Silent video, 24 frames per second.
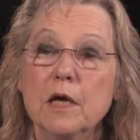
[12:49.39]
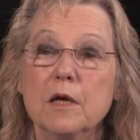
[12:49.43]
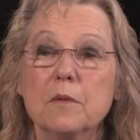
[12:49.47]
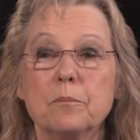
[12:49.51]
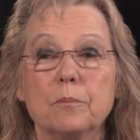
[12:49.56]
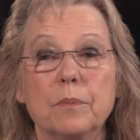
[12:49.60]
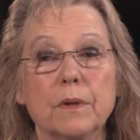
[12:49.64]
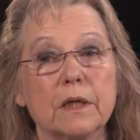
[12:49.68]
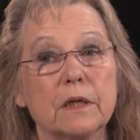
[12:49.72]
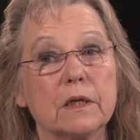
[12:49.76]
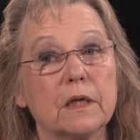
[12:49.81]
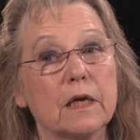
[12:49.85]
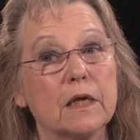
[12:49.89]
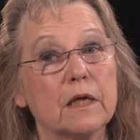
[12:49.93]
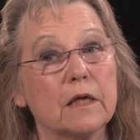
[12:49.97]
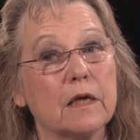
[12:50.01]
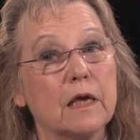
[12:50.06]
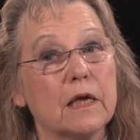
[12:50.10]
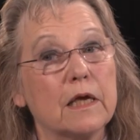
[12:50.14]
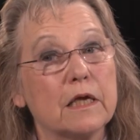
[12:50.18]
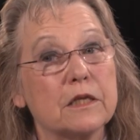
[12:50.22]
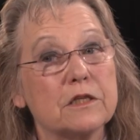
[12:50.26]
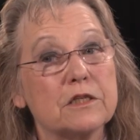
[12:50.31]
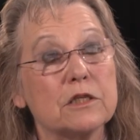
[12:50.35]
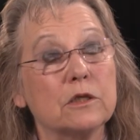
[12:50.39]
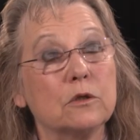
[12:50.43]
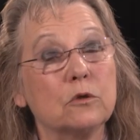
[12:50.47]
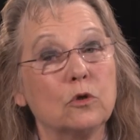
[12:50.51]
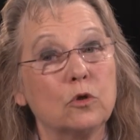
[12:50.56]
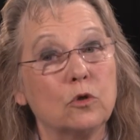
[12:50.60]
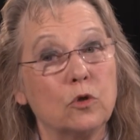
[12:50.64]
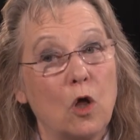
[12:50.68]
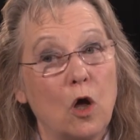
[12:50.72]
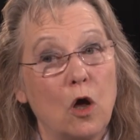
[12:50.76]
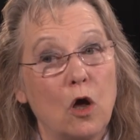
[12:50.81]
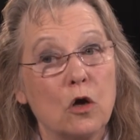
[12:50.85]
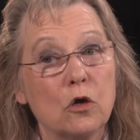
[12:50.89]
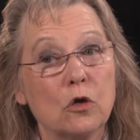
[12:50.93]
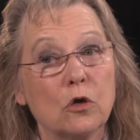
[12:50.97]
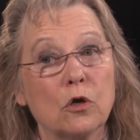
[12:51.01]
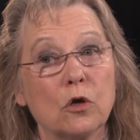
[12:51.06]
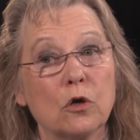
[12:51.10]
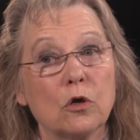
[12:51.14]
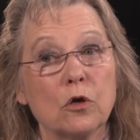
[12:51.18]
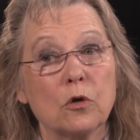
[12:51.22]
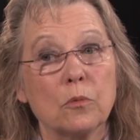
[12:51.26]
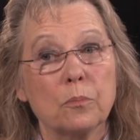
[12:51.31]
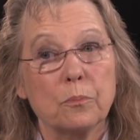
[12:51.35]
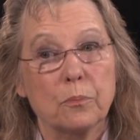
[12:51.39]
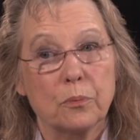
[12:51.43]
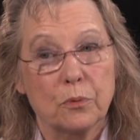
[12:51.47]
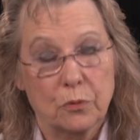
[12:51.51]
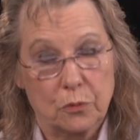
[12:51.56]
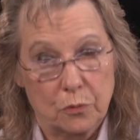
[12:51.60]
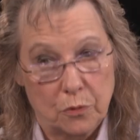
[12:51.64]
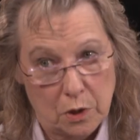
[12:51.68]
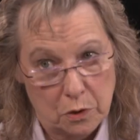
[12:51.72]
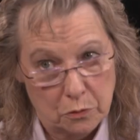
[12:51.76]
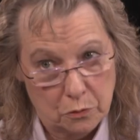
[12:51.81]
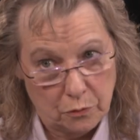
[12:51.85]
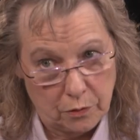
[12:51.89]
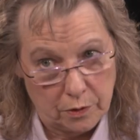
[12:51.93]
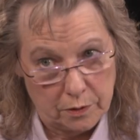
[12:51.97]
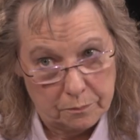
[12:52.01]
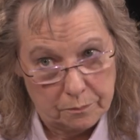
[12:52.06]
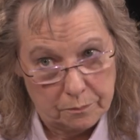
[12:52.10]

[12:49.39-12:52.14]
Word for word: but it's a longer program.